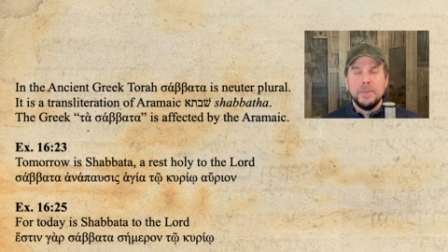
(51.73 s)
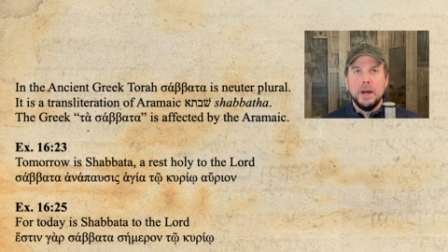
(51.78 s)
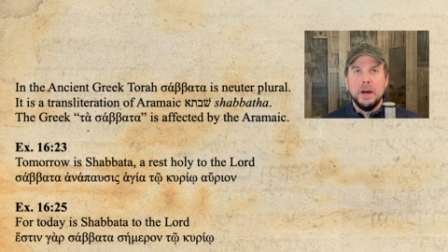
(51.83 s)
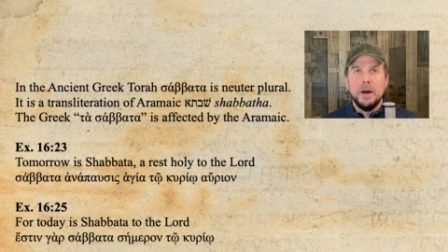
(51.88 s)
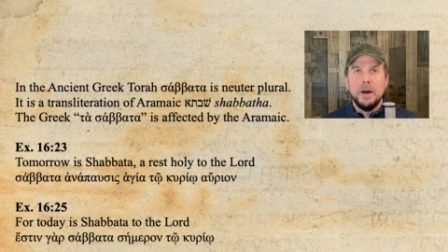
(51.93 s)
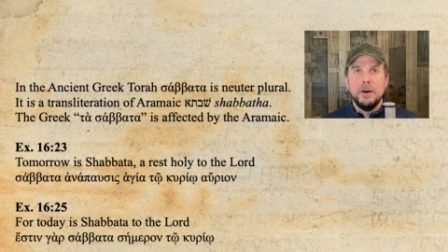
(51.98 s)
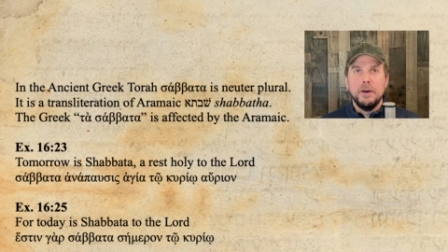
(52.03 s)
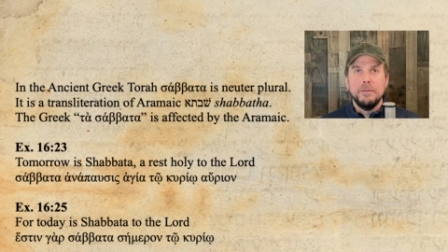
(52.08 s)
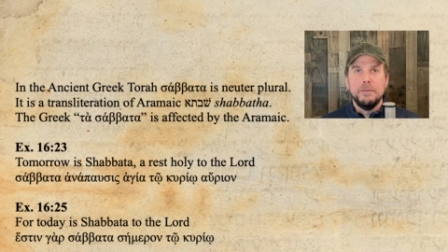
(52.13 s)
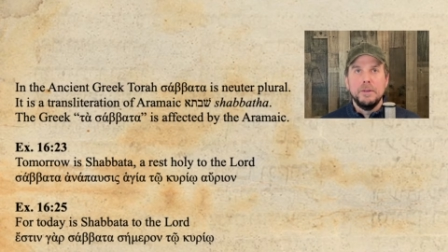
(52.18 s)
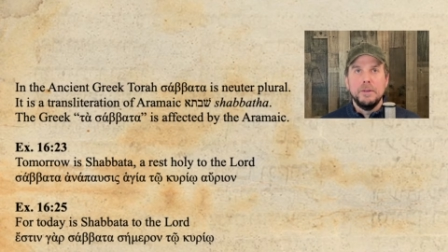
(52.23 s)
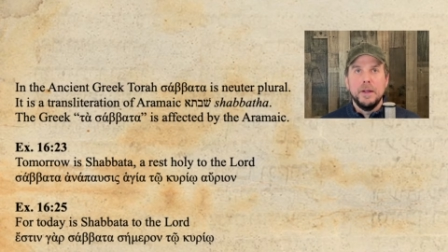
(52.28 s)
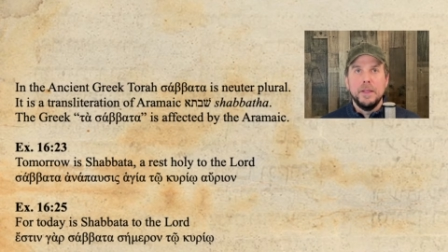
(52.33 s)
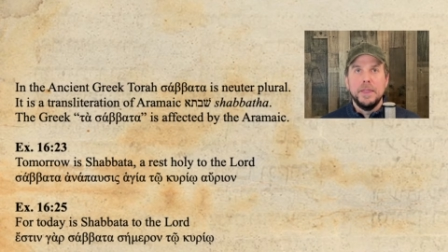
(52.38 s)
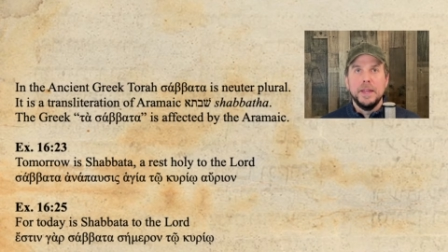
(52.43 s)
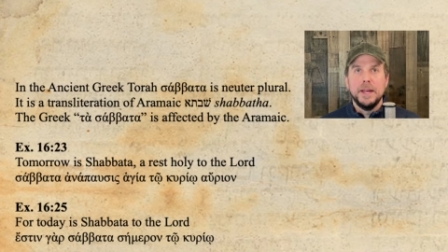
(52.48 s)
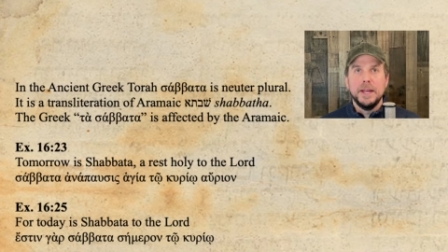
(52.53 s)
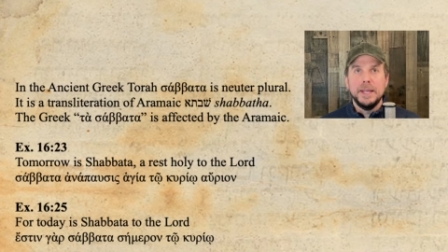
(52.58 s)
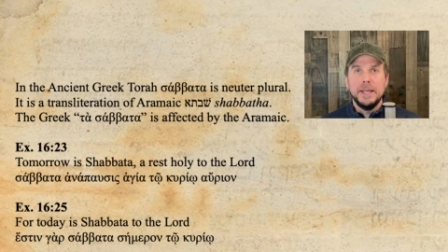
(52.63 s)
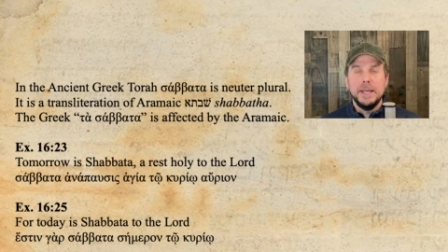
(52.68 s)
of
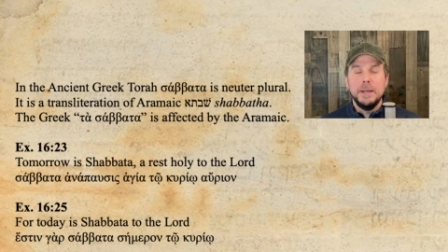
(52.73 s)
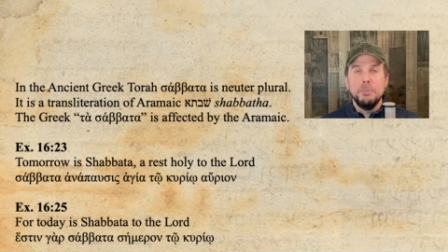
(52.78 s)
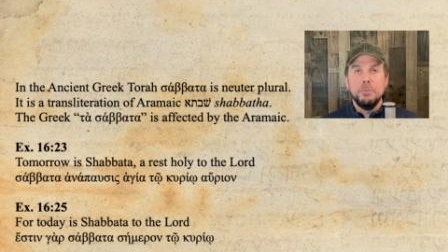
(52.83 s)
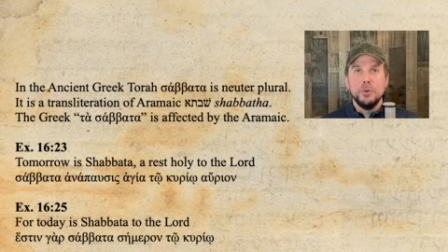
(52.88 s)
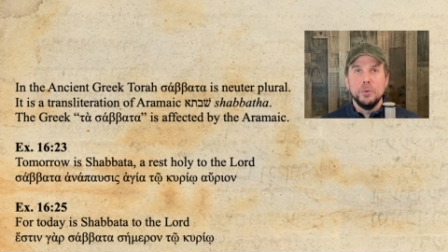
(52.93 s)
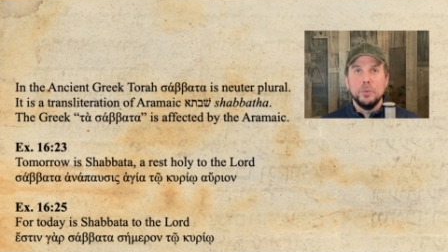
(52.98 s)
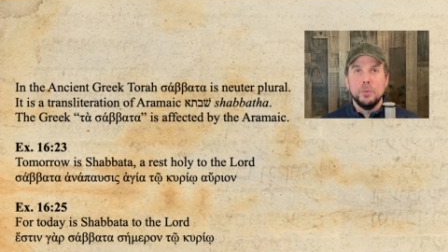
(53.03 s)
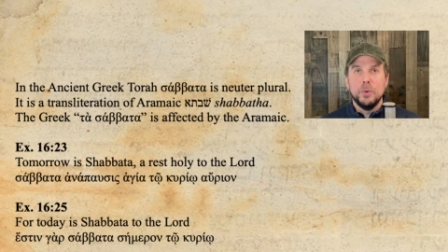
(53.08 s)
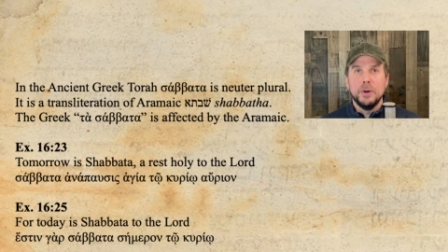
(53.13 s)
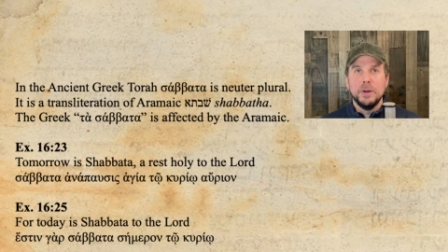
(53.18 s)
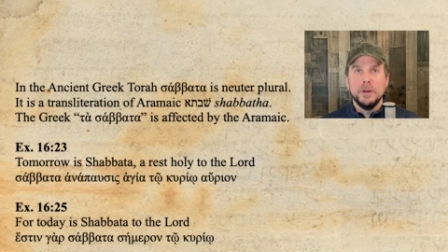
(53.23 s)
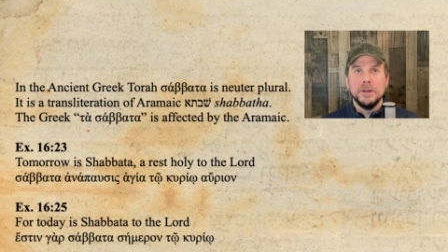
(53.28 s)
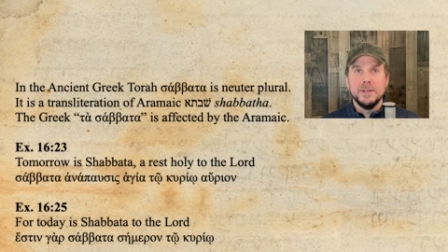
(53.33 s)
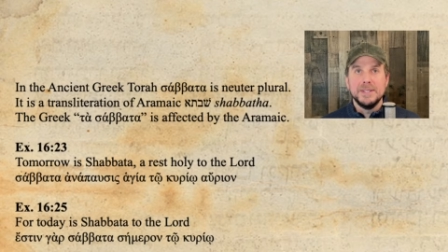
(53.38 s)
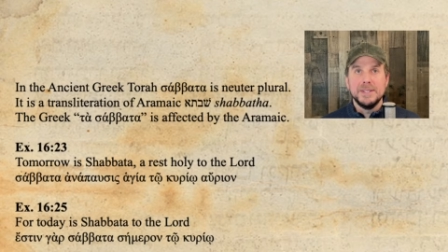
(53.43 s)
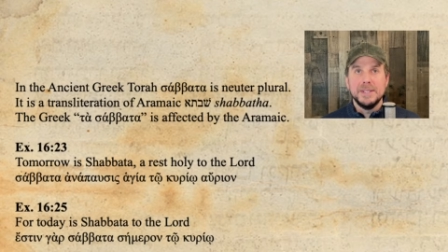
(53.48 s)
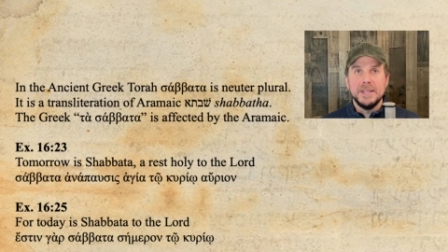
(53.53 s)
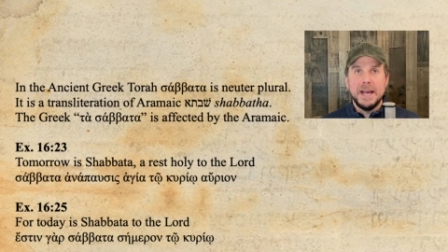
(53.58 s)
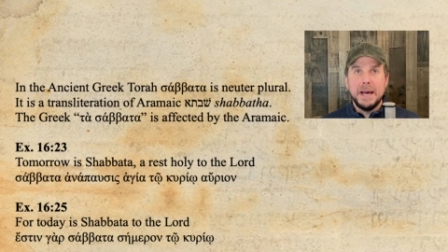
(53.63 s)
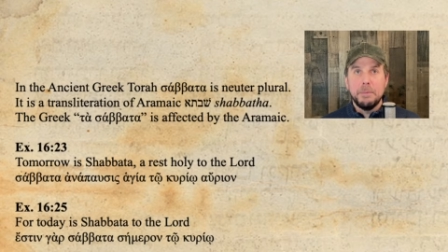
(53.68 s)
the Hebrew word
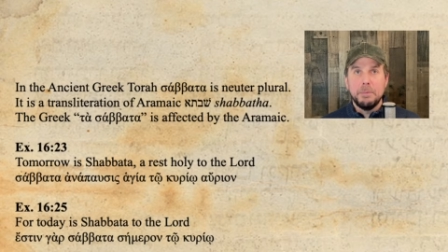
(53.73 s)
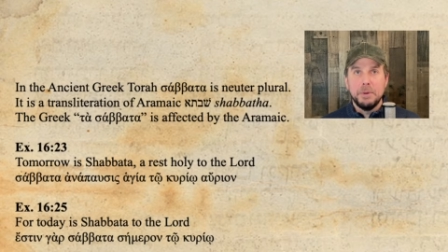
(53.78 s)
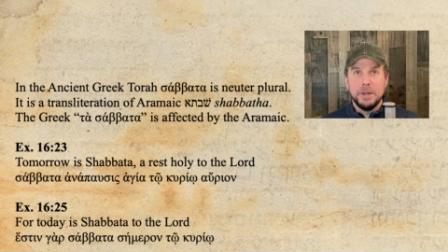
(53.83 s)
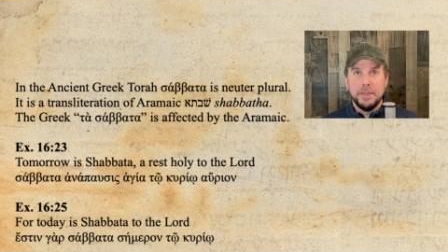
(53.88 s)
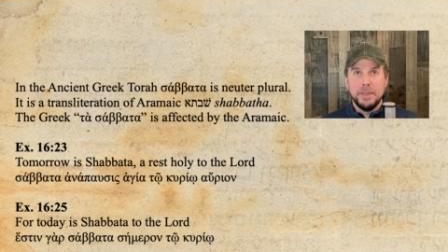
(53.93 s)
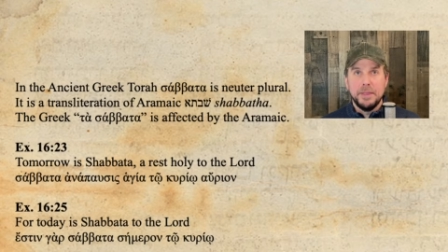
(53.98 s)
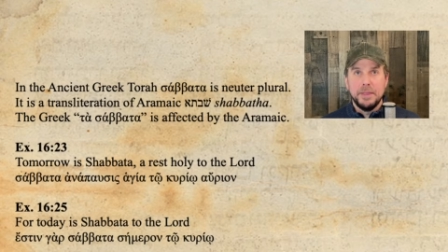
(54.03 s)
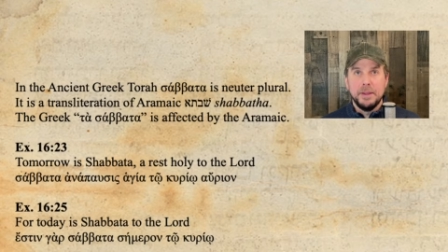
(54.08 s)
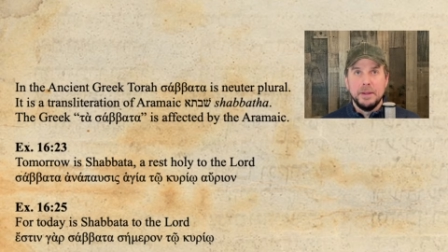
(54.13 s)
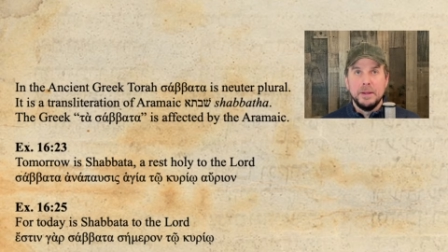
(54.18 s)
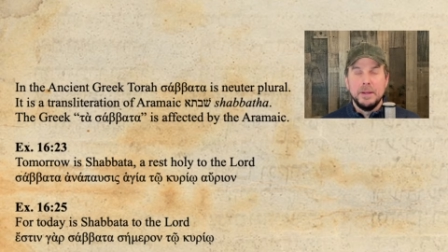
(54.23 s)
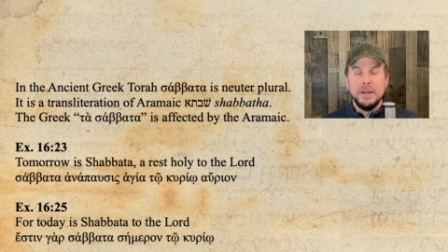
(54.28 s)
Sabbath.